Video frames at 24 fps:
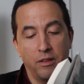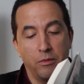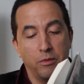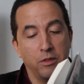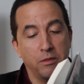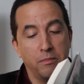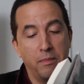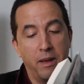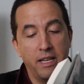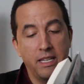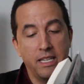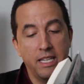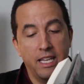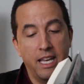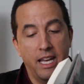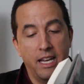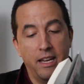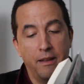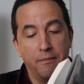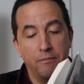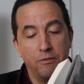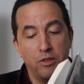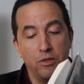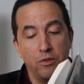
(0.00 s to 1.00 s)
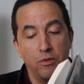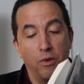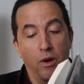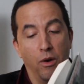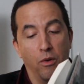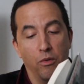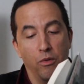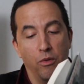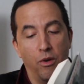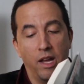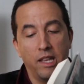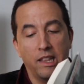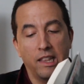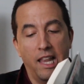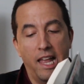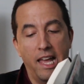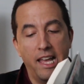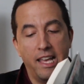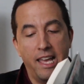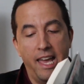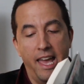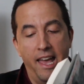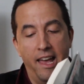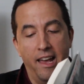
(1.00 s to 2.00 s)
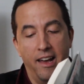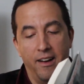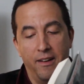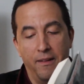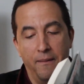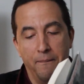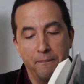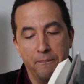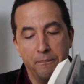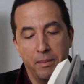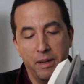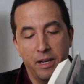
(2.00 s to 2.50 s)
and was meant to get him to run like hell.